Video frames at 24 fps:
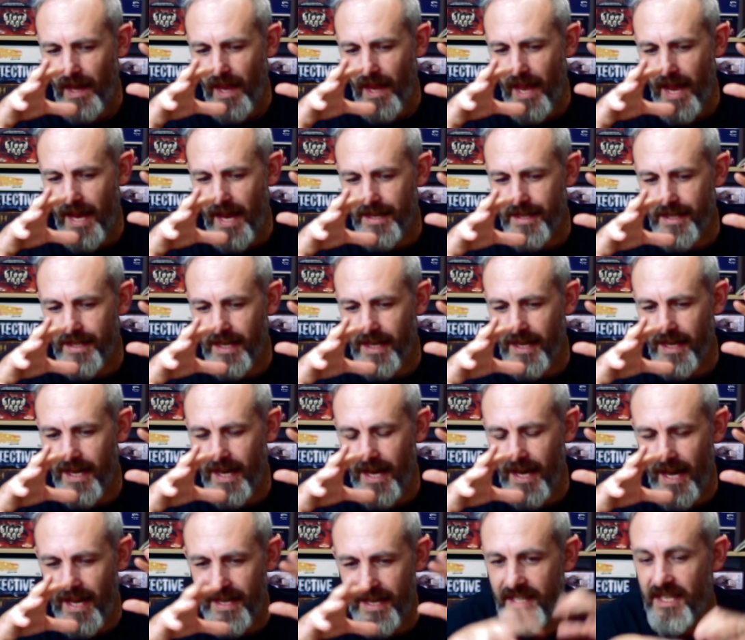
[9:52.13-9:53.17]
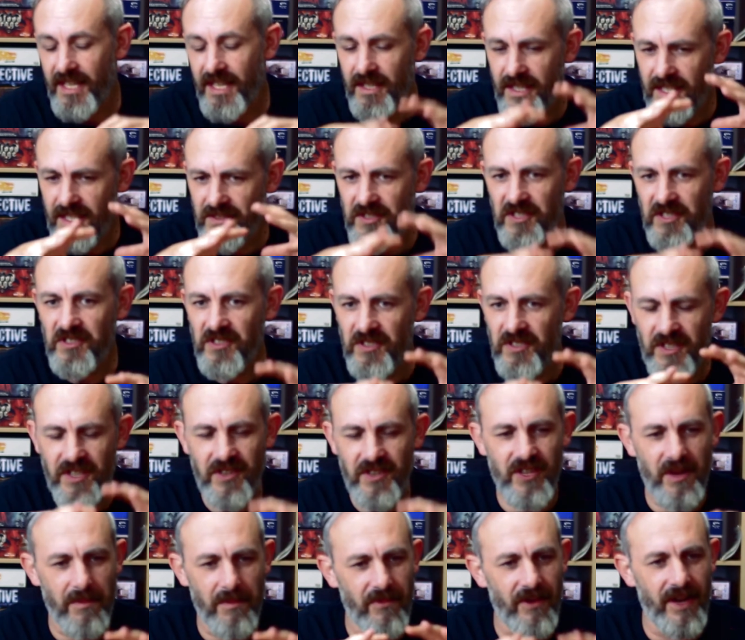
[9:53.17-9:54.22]
just the
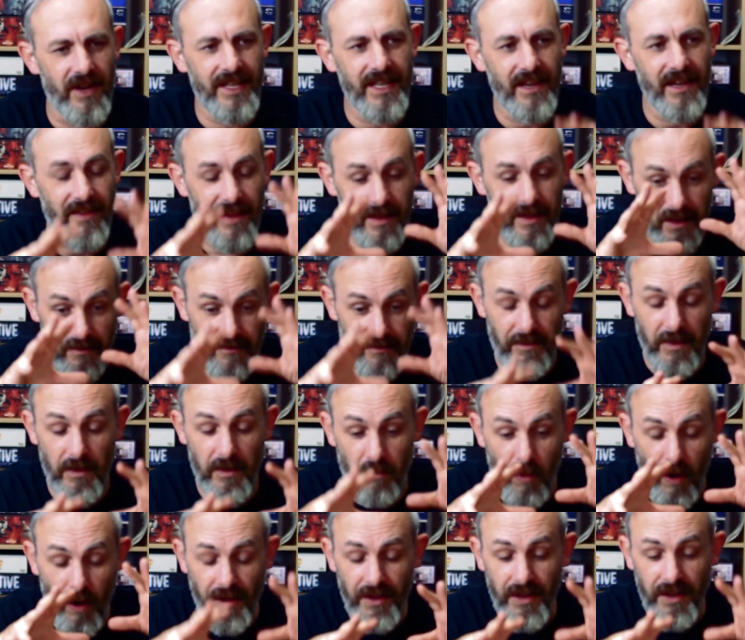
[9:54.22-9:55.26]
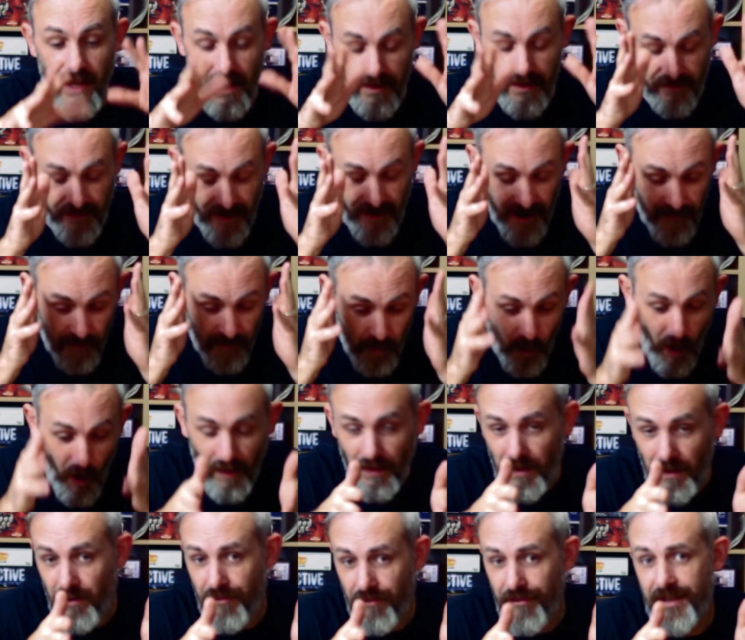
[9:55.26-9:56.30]
general idea of it. The one, if I have
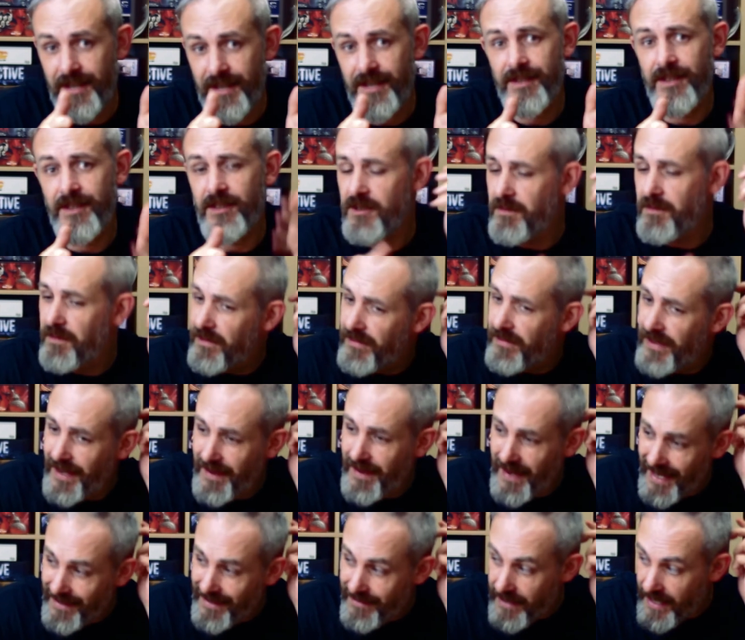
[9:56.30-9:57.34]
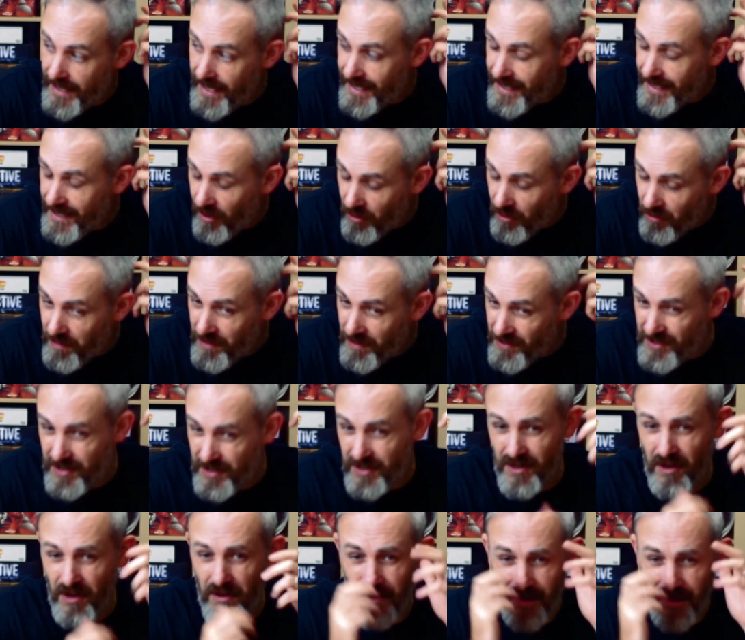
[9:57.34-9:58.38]
one criticism of it, it almost
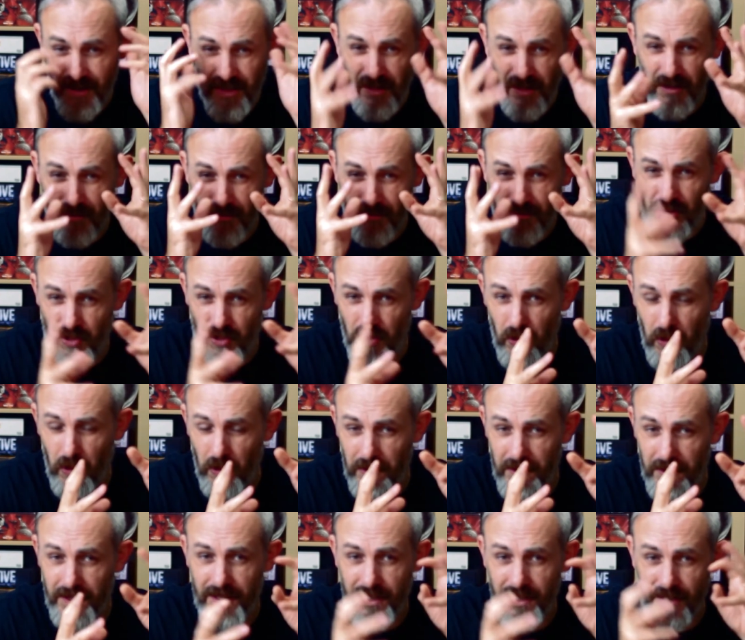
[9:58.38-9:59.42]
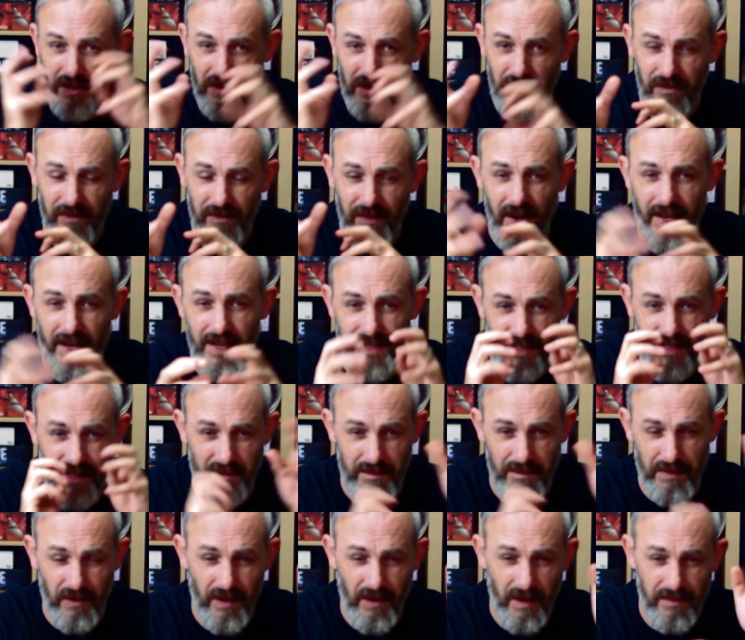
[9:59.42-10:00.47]
is over too short. The two fights and
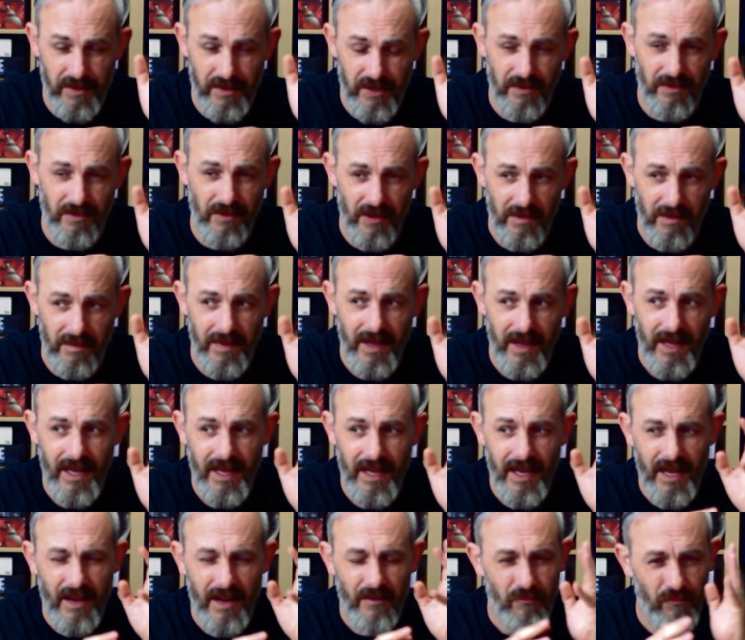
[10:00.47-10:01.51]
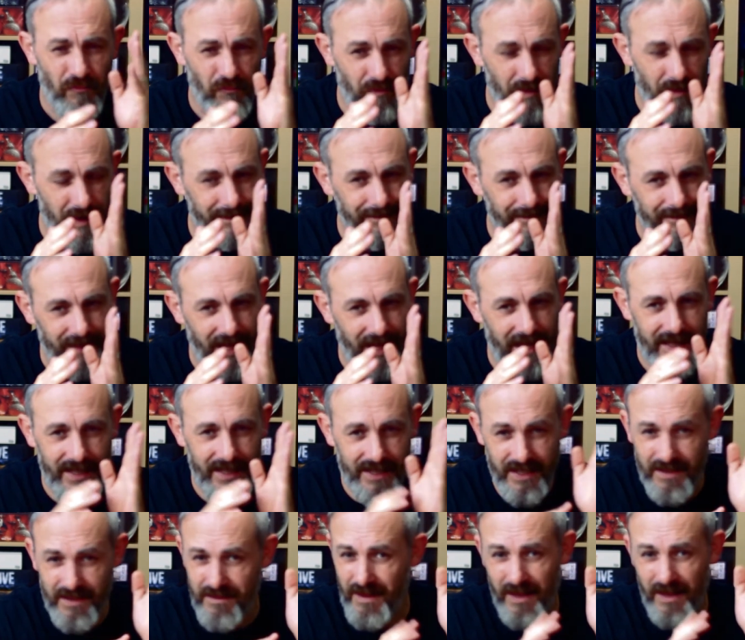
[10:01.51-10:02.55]
the build up to them, and
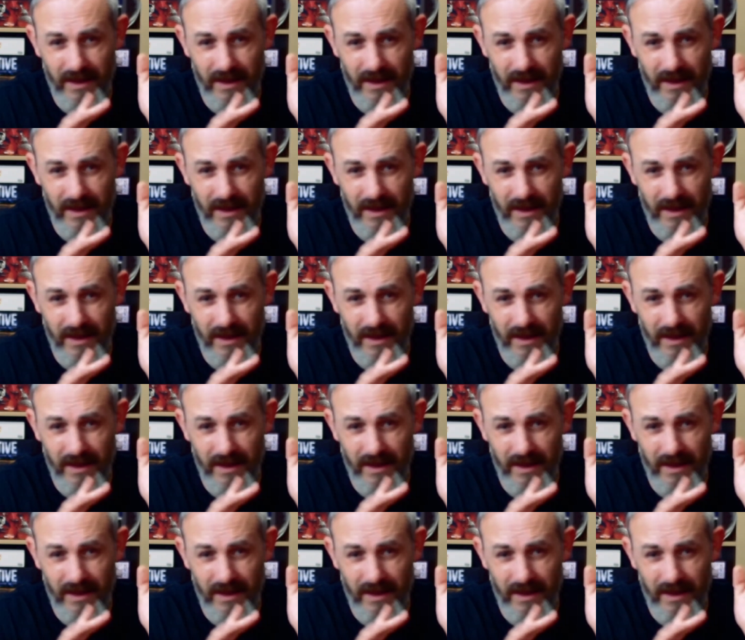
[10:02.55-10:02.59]
this is